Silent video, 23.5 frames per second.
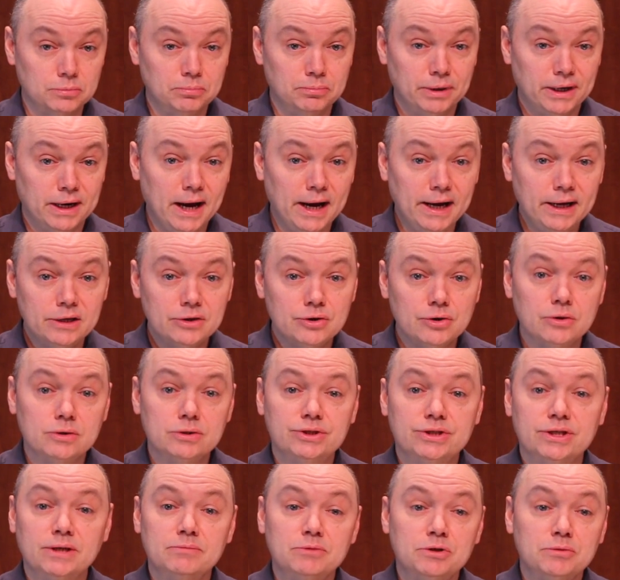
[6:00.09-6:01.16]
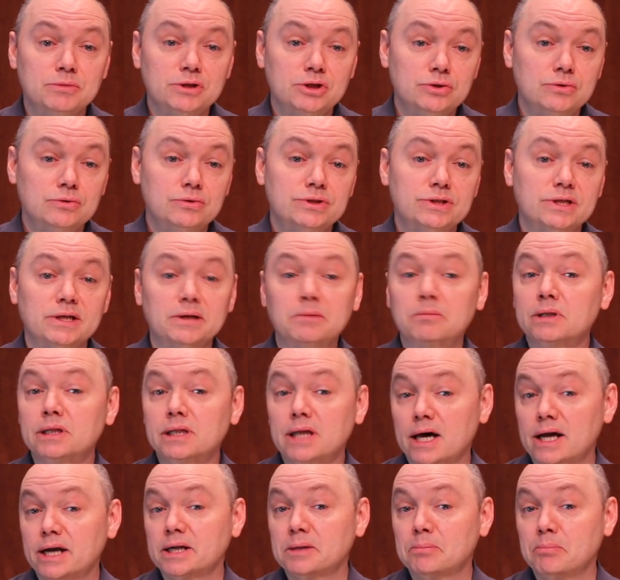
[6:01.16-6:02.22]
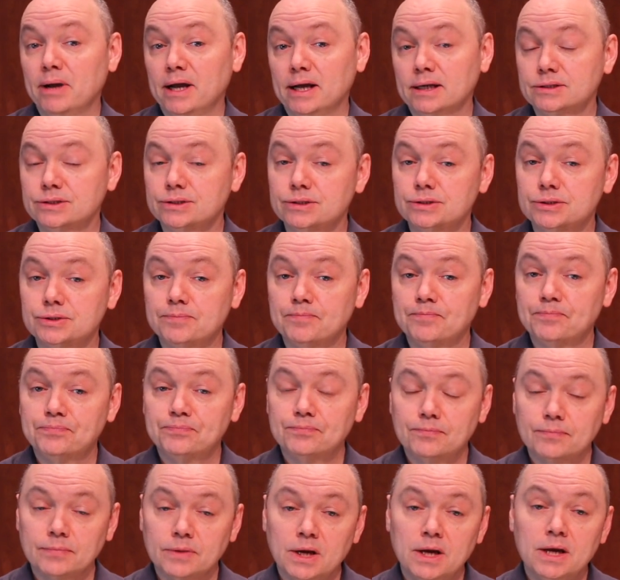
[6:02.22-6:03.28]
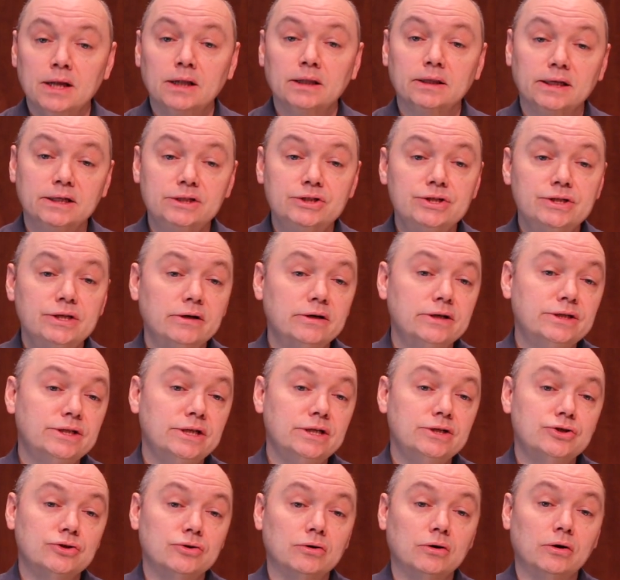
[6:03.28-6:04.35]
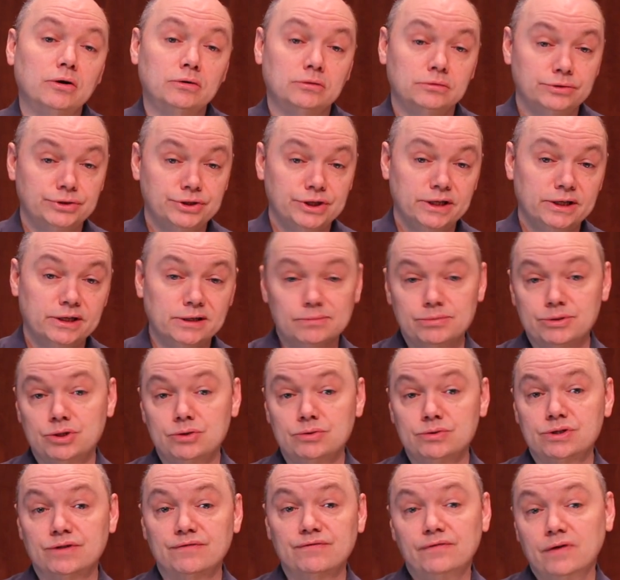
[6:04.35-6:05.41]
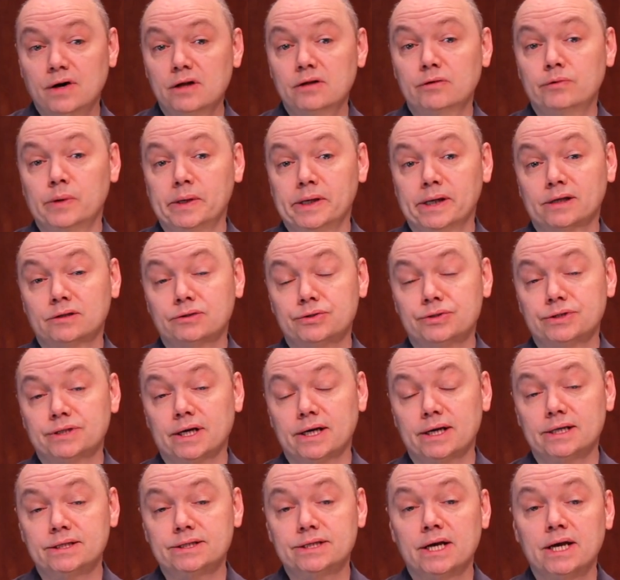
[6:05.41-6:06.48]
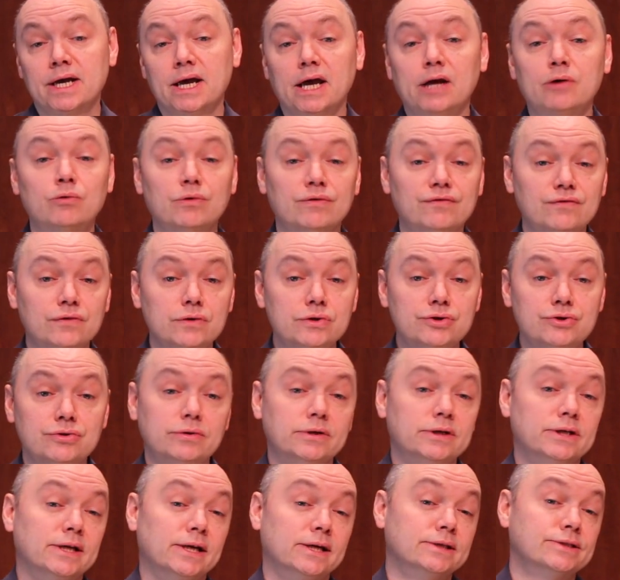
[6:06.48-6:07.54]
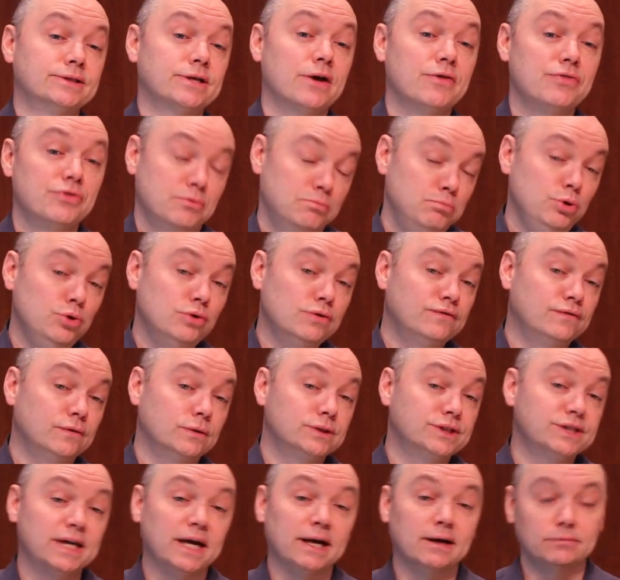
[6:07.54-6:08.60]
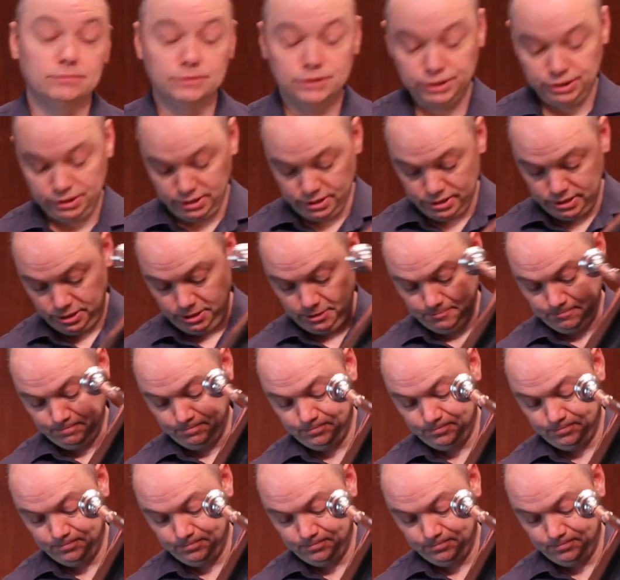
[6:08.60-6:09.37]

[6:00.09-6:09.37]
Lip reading: but I encourage them to be used in a melodic passage. Legendary teacher Arnold Jacobs used the following exercise and referred to it as the beautiful sound study.